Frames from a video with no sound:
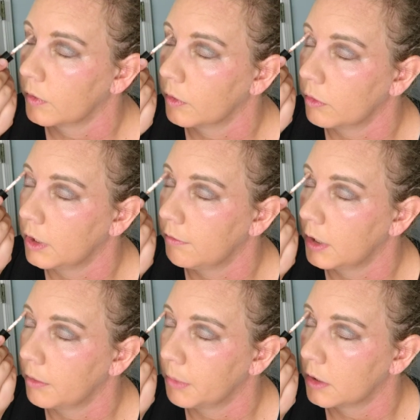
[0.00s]
Don't need
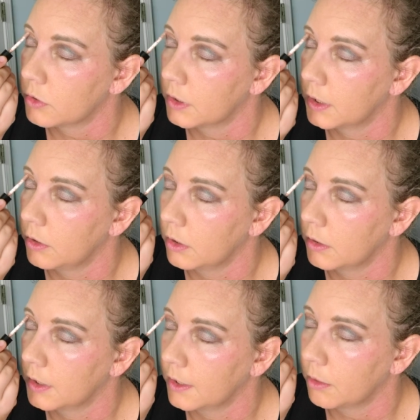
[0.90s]
very much, and then you
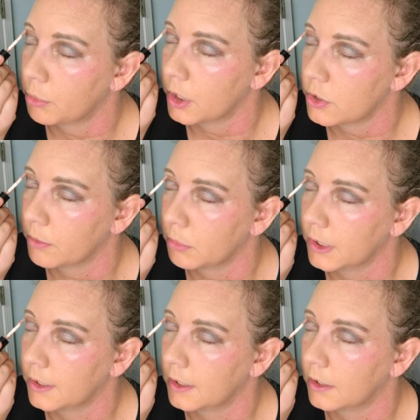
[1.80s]
can take the brush and
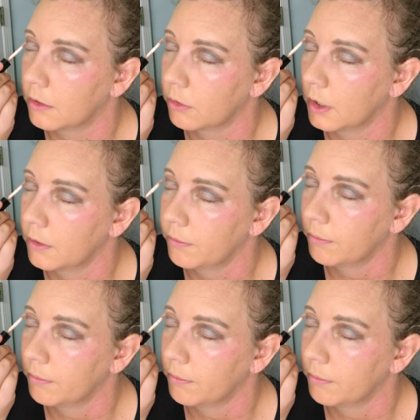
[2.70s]
blend it in, okay?